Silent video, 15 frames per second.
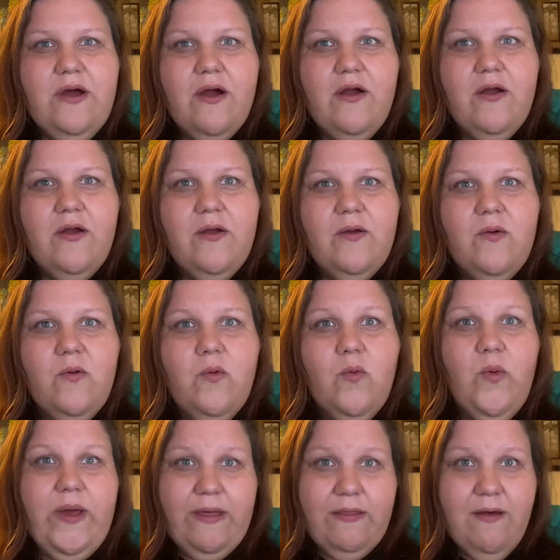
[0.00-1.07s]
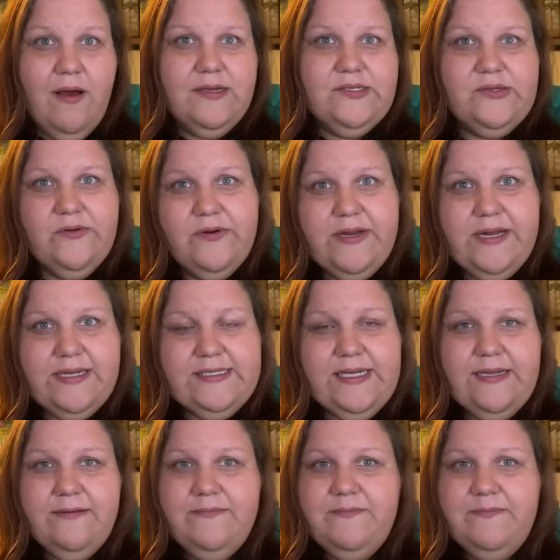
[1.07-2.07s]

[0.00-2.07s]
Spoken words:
aren't weight loss oriented,